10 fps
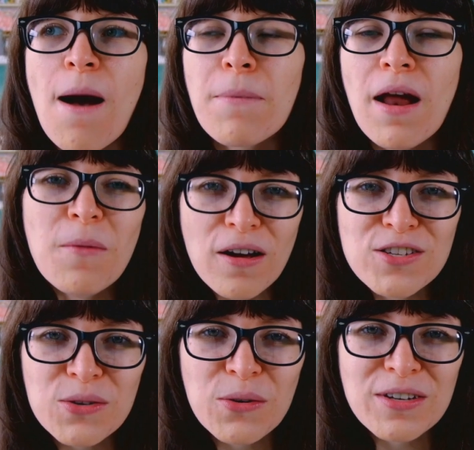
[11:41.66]
but I'm
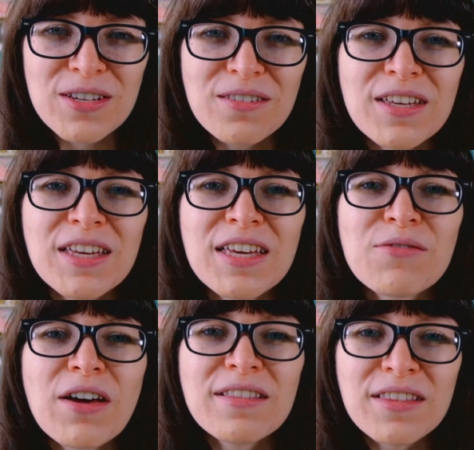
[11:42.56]
also going to
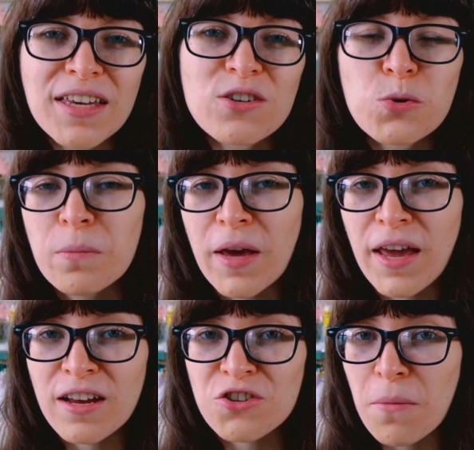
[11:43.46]
leave a link to a
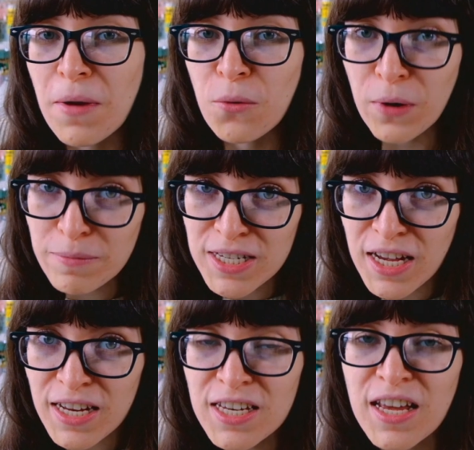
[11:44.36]
page on my
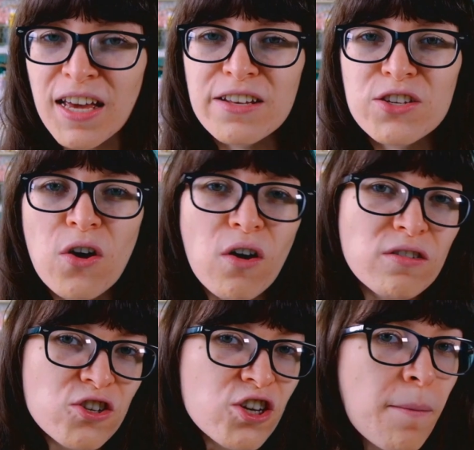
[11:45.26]
website. It's
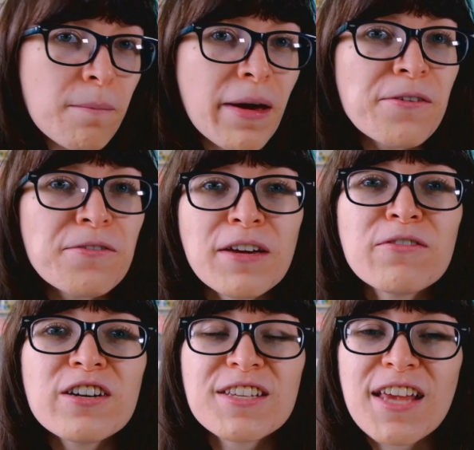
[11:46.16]
called Shop My
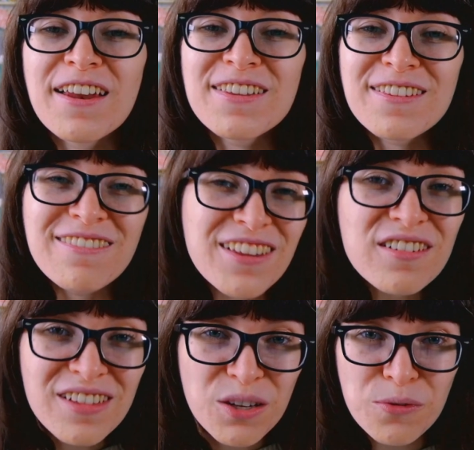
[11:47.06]
Favorites, and it's
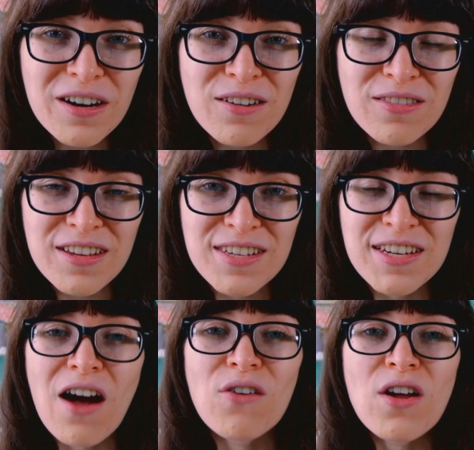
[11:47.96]
literally where I list
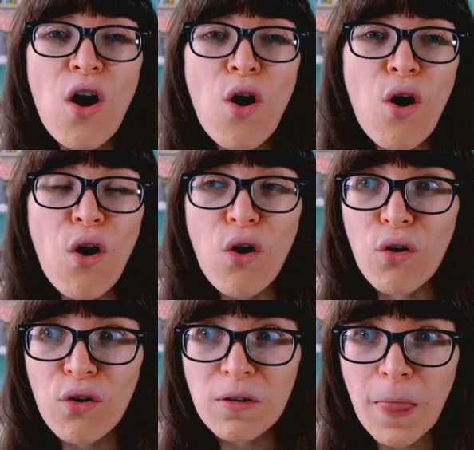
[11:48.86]
out
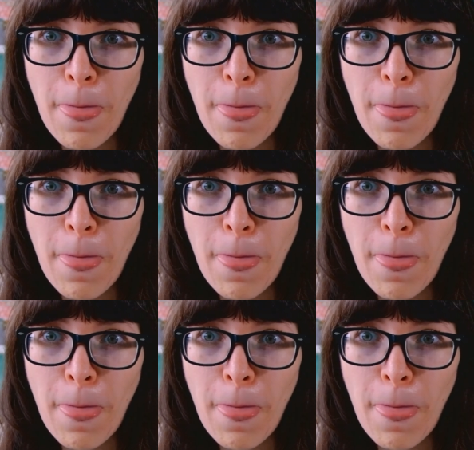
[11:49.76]
all